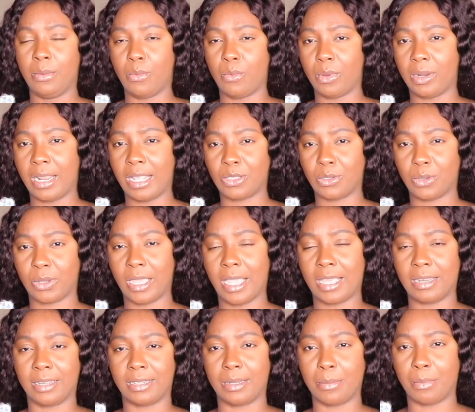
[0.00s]
when i took it
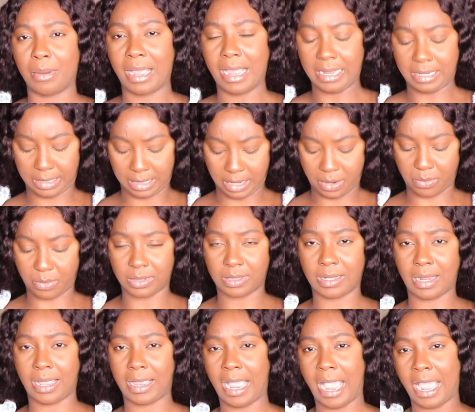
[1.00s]
out of the box it
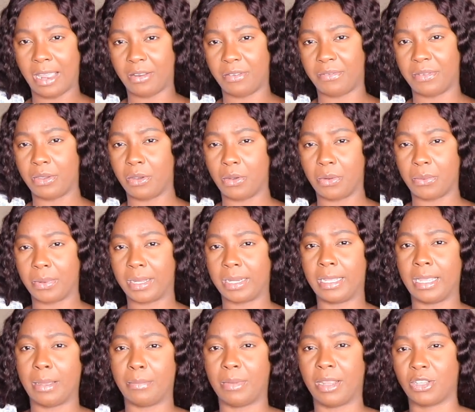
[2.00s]
was like out of it
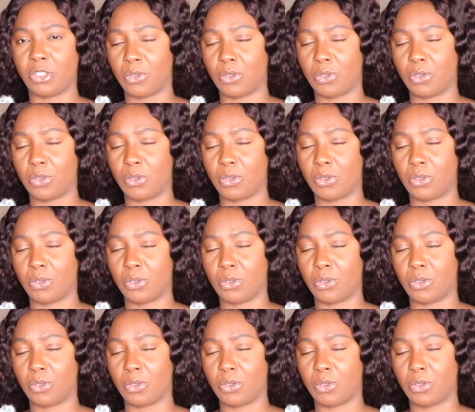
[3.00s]
already i'm not